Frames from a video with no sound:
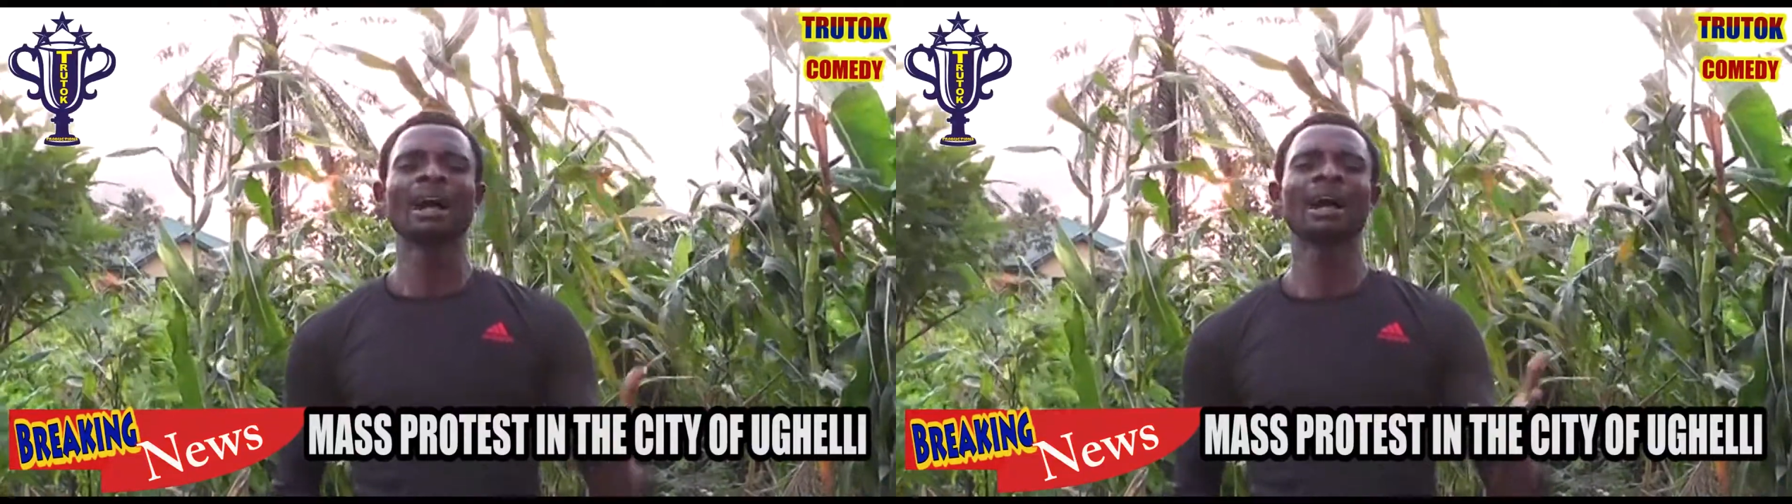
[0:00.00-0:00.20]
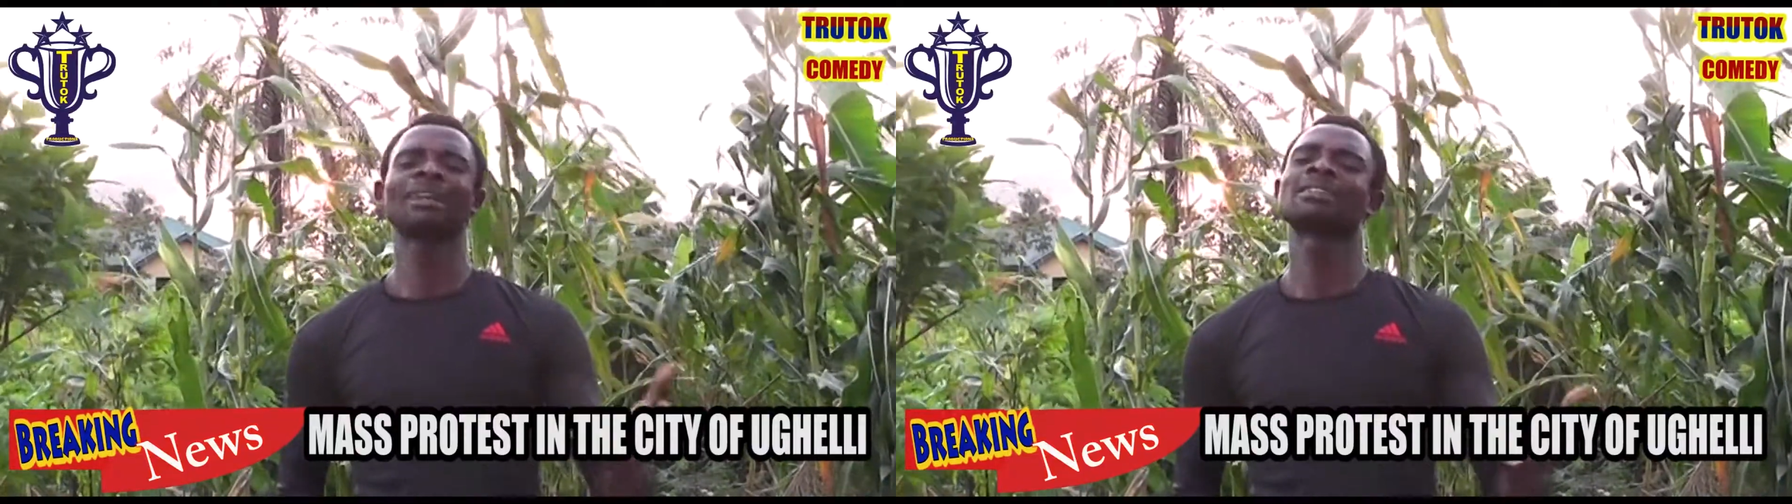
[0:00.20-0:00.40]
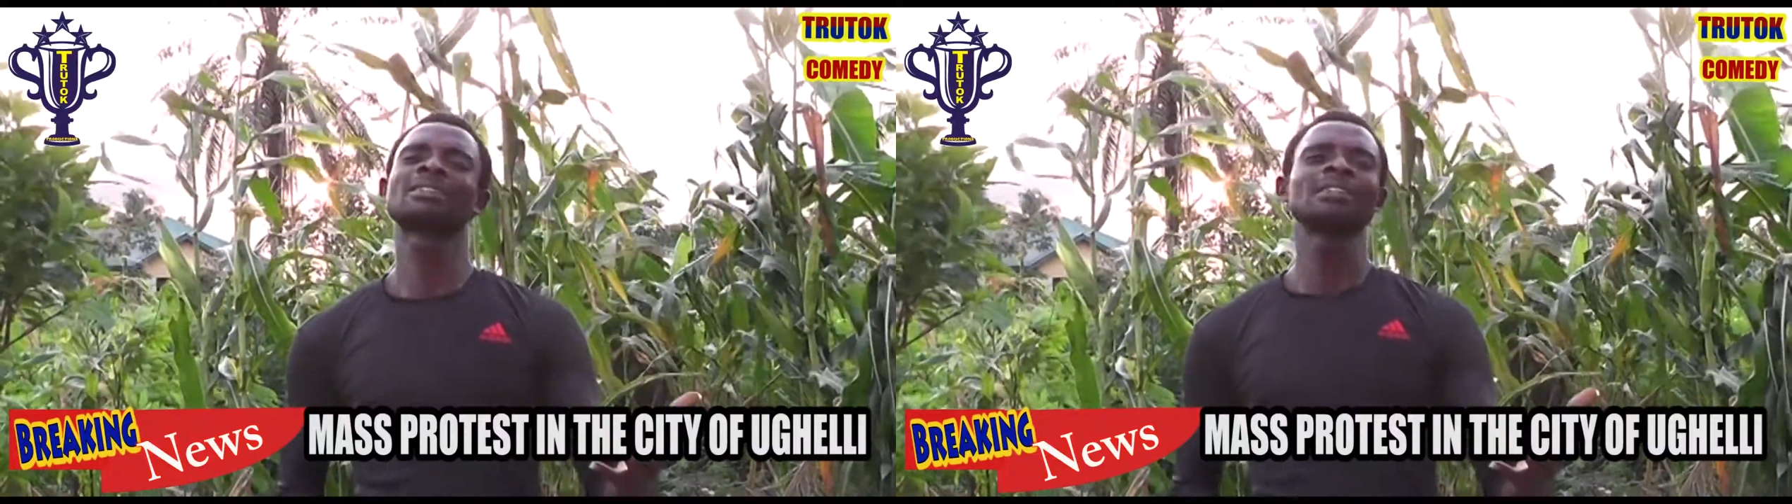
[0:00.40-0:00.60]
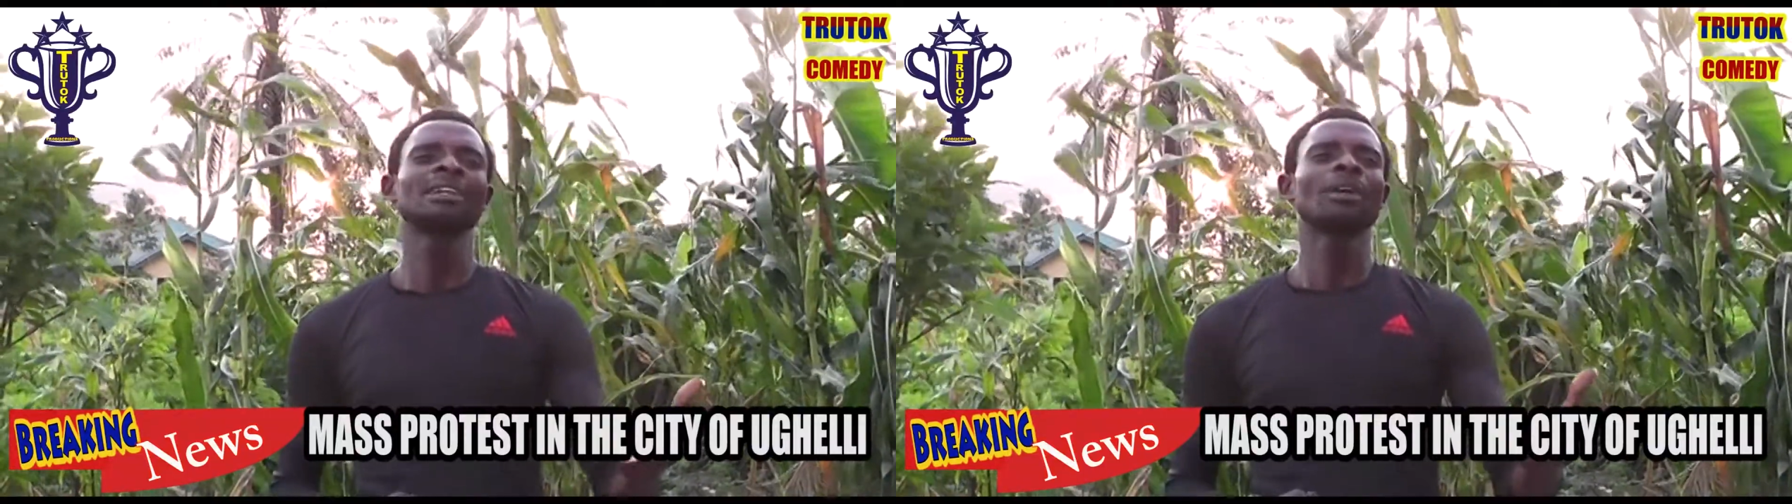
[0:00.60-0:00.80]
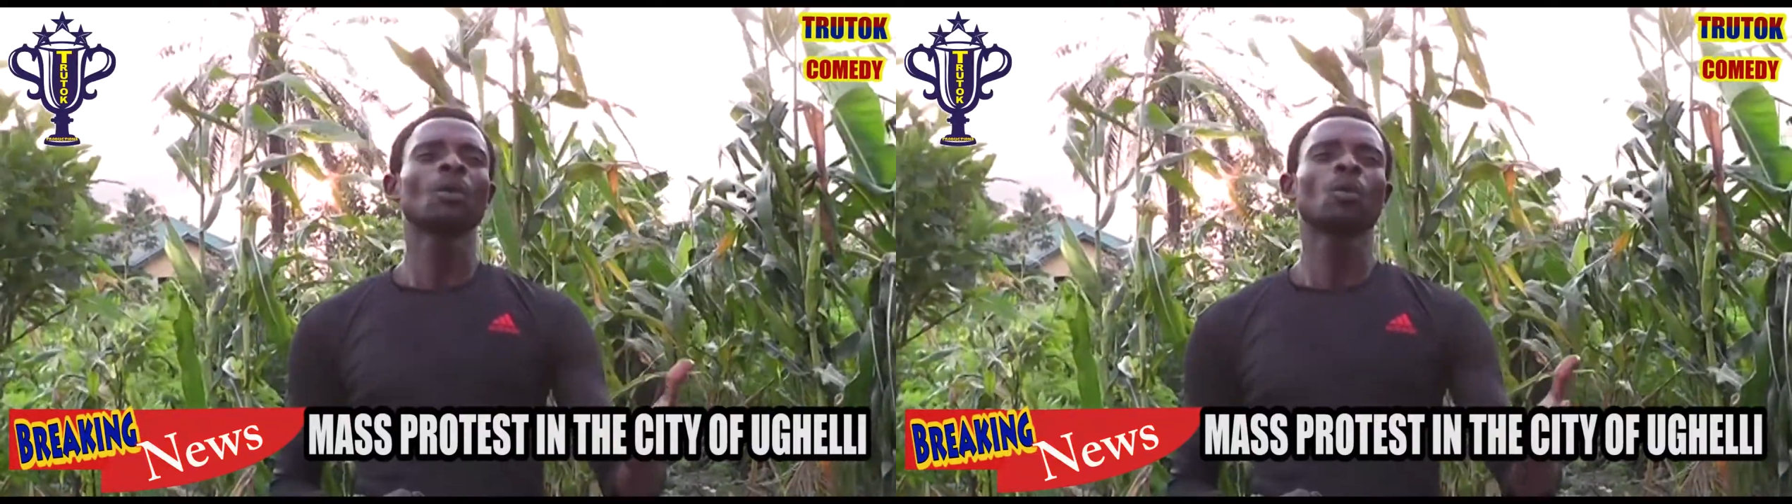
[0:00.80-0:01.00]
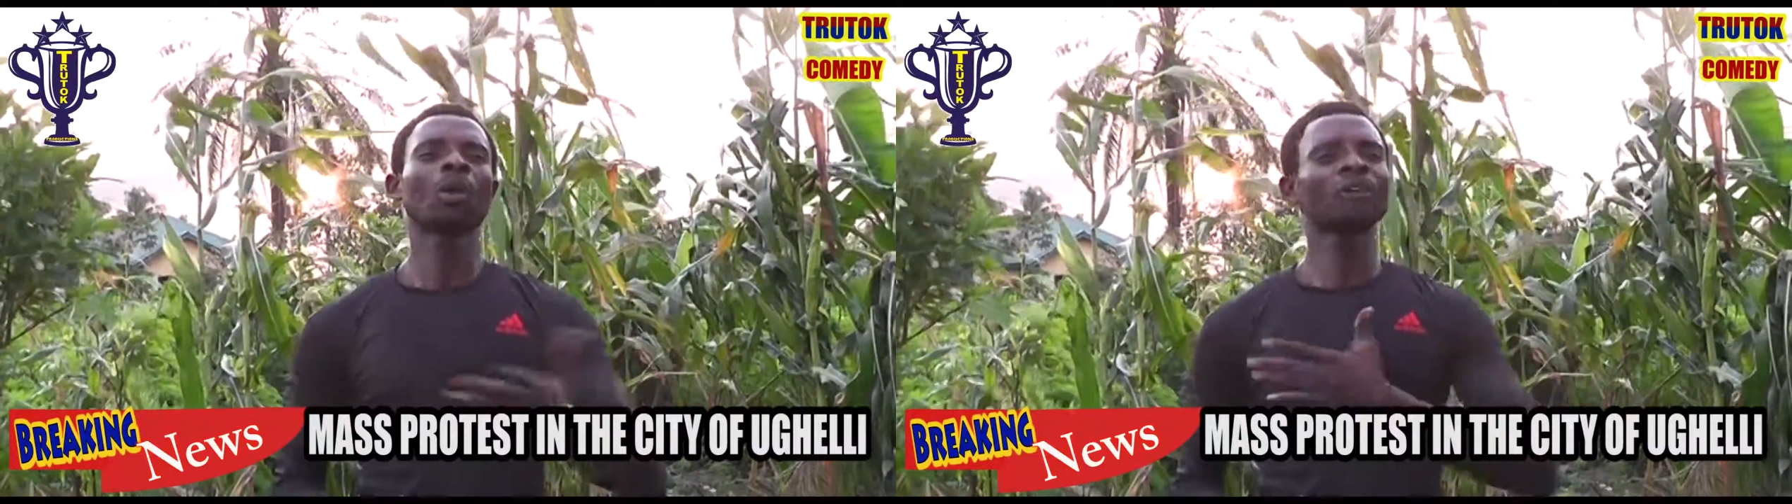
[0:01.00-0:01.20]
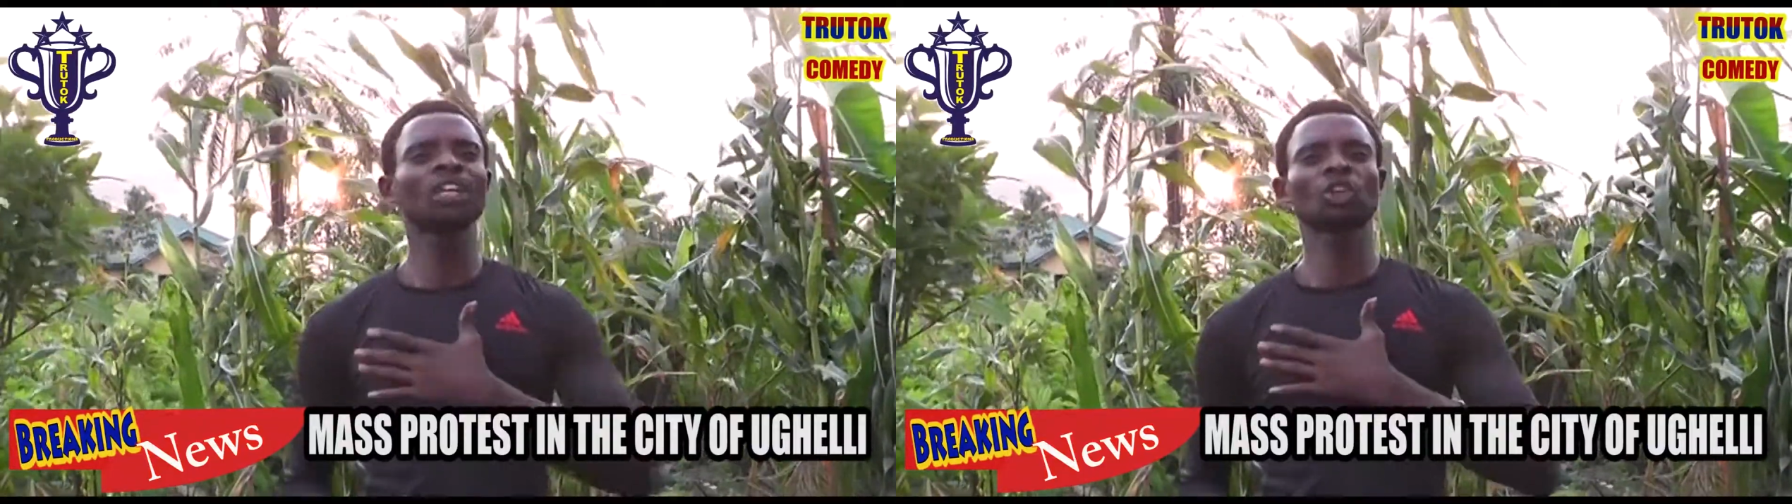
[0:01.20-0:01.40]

And what really